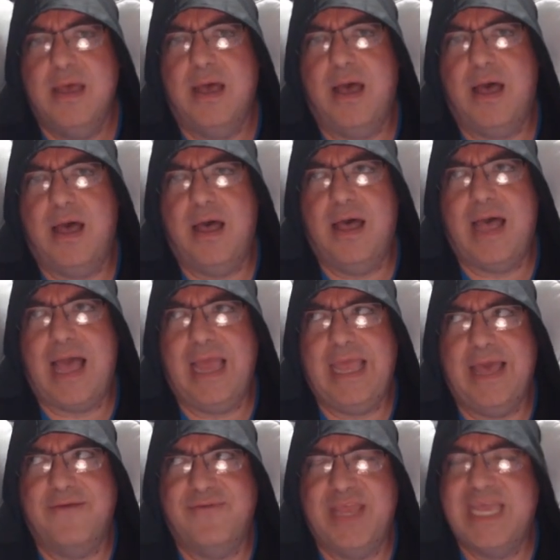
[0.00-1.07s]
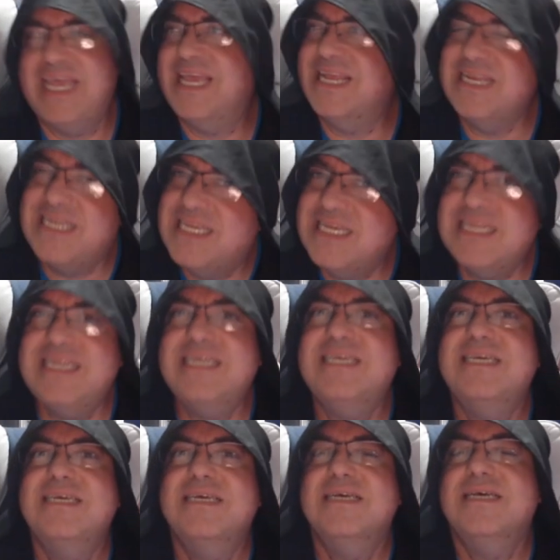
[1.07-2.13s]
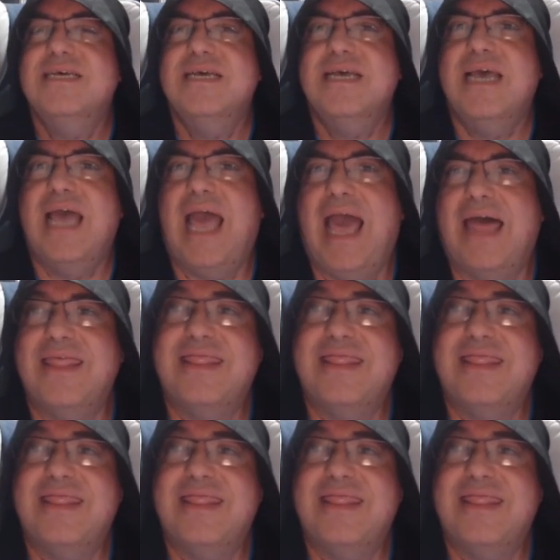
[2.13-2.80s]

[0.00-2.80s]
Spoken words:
I have hinted at